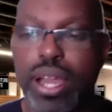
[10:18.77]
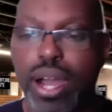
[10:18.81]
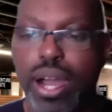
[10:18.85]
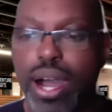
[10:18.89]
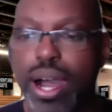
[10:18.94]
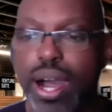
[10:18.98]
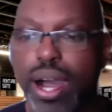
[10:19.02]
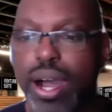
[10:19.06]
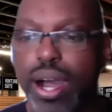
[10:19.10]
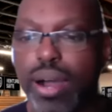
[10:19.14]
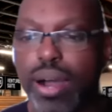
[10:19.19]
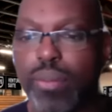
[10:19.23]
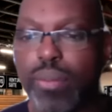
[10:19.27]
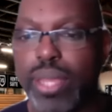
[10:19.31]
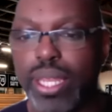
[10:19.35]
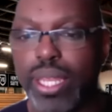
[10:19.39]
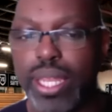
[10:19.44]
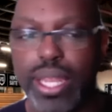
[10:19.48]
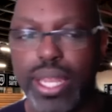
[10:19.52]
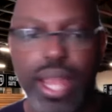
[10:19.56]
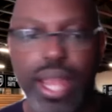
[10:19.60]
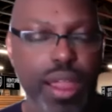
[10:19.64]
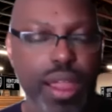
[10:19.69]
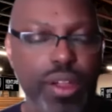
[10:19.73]
Um, and
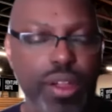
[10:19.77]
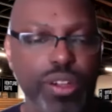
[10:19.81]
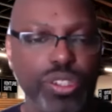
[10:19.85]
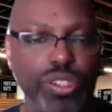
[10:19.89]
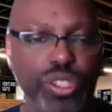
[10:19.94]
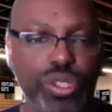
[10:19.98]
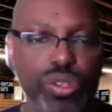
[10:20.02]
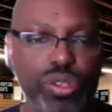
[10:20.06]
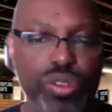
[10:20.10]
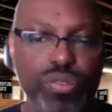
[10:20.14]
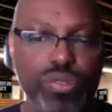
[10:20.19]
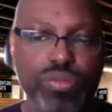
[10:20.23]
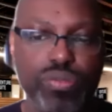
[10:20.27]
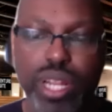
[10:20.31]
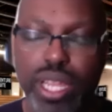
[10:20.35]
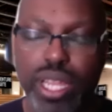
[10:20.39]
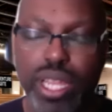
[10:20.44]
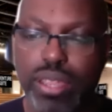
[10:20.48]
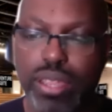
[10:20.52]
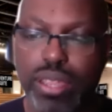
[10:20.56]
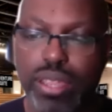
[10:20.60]
then I heard you, you really,